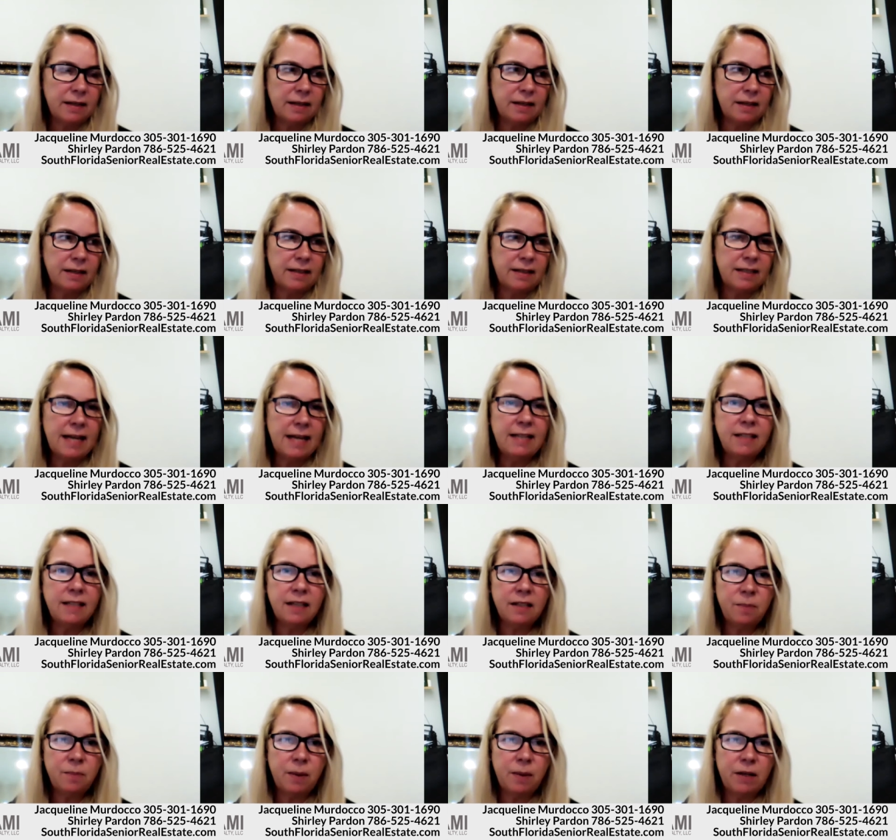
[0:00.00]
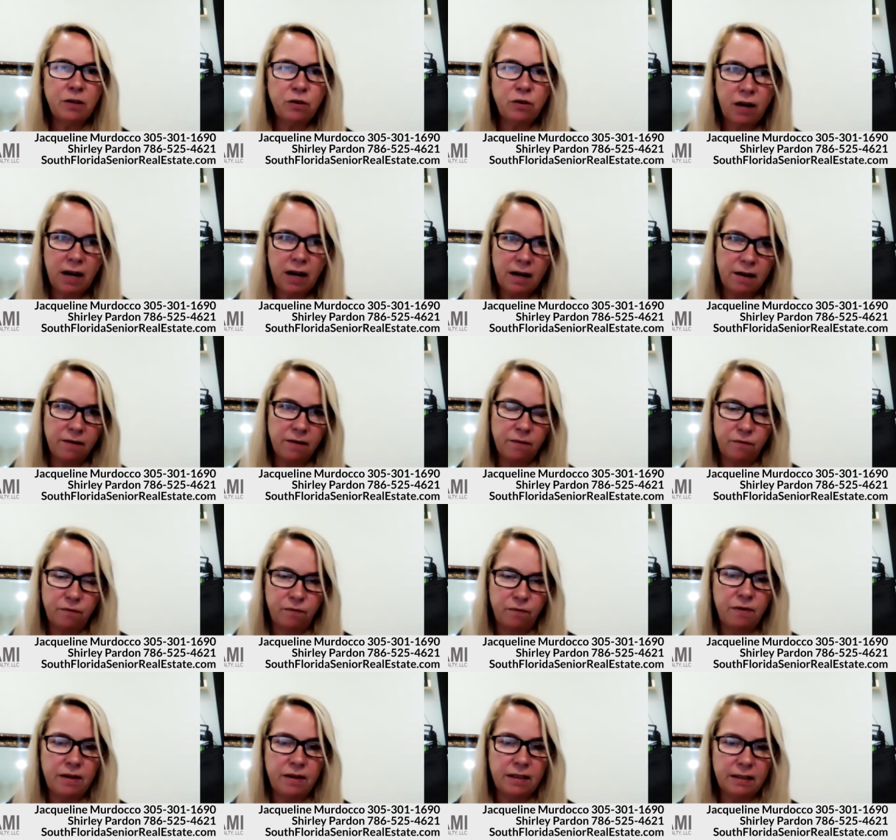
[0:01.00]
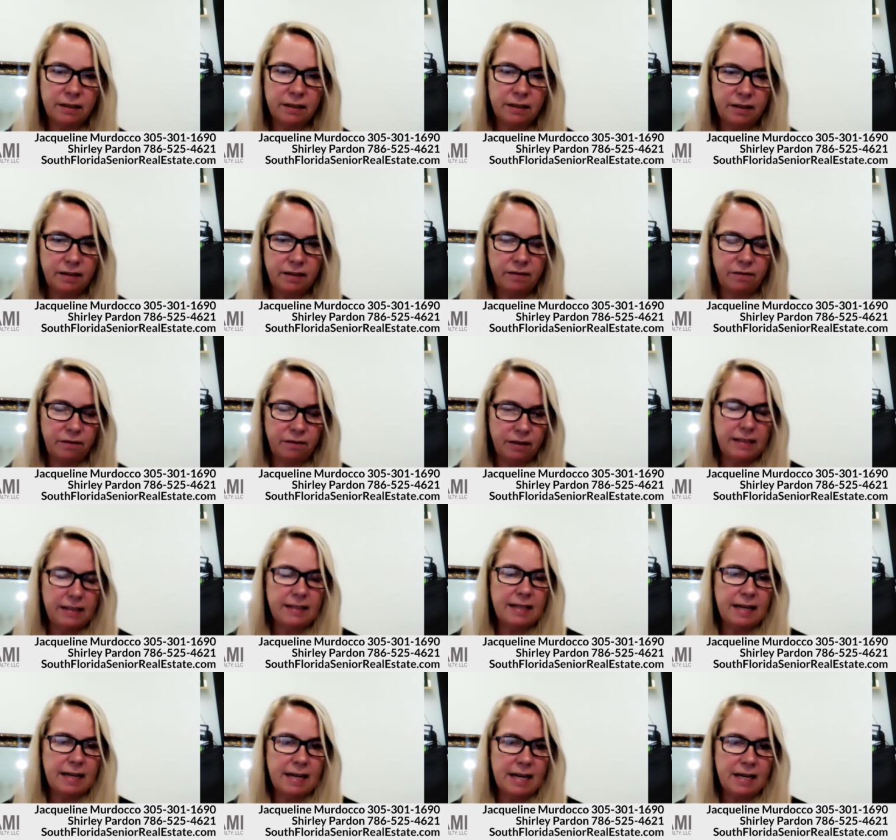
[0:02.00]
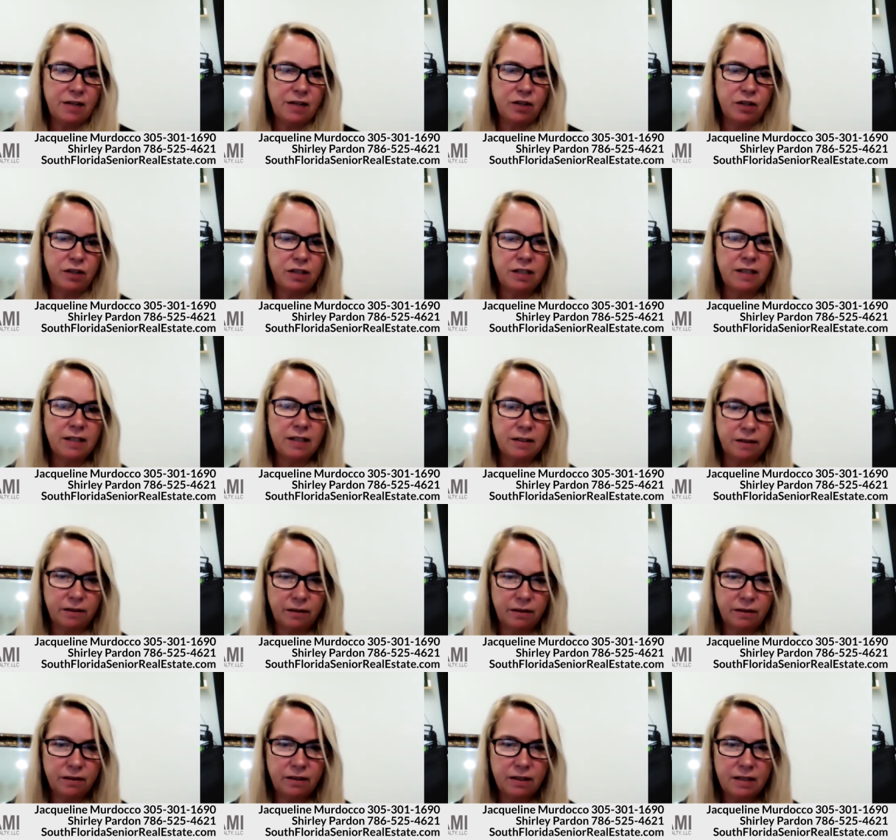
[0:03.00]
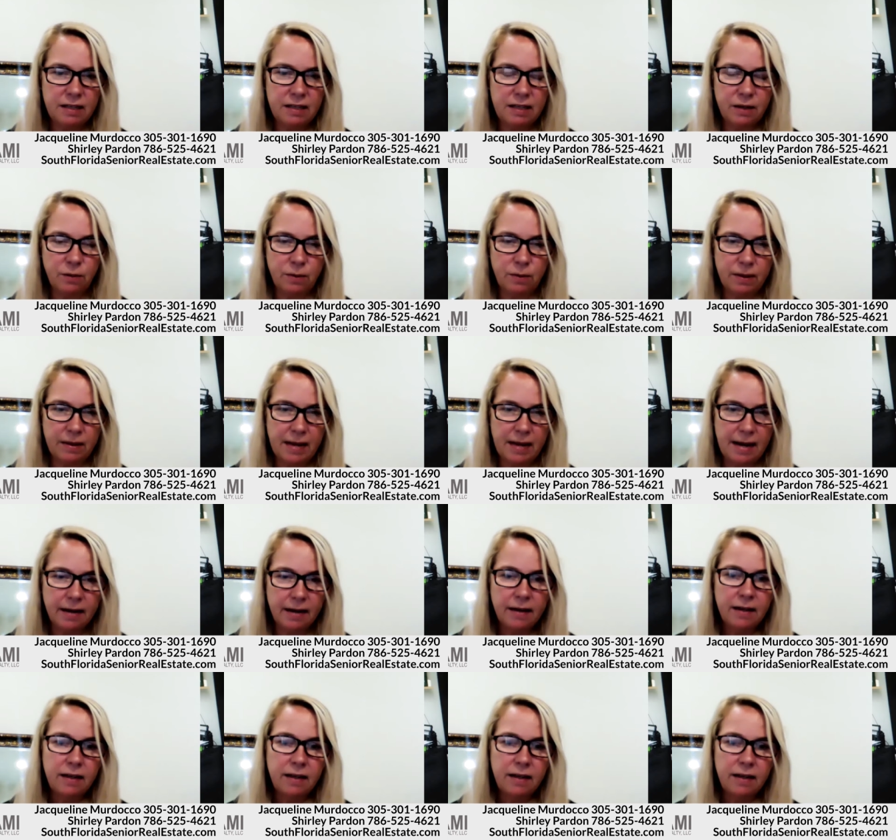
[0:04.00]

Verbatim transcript: it takes a special kind of real, real estate agent to, to deal with that.